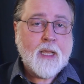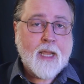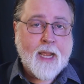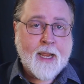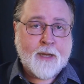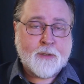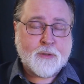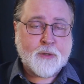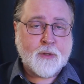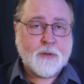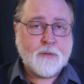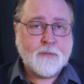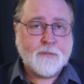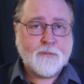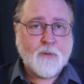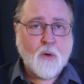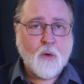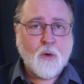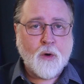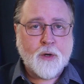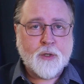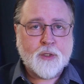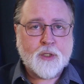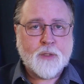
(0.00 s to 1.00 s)
Enter The
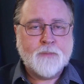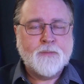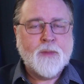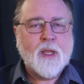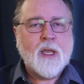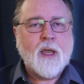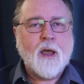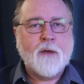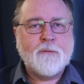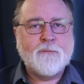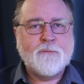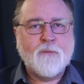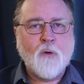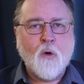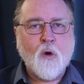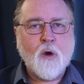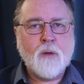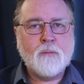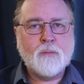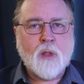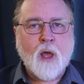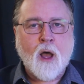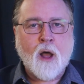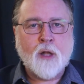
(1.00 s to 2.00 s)
Forge, a
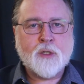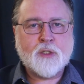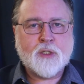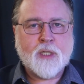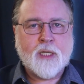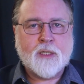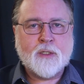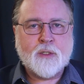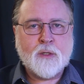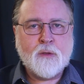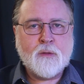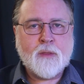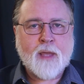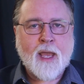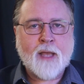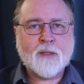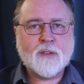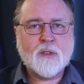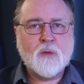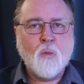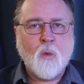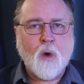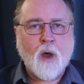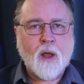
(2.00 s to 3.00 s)
forum launched in
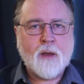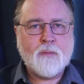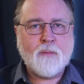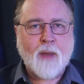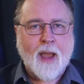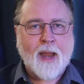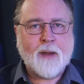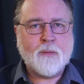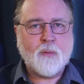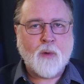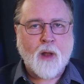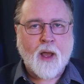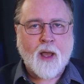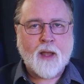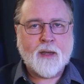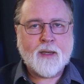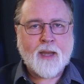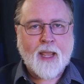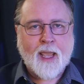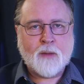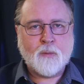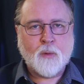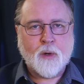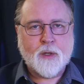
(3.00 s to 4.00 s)
2001 by Ron
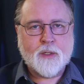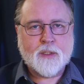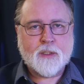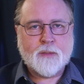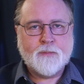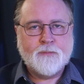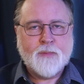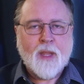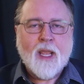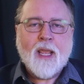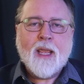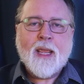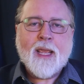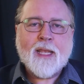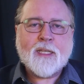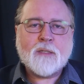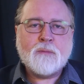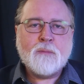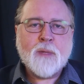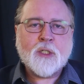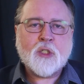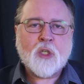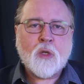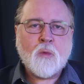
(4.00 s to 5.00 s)
Edwards. Its
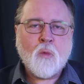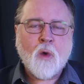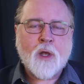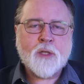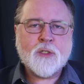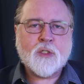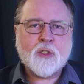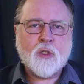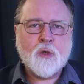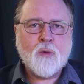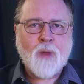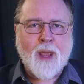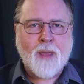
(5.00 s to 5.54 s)
mission was to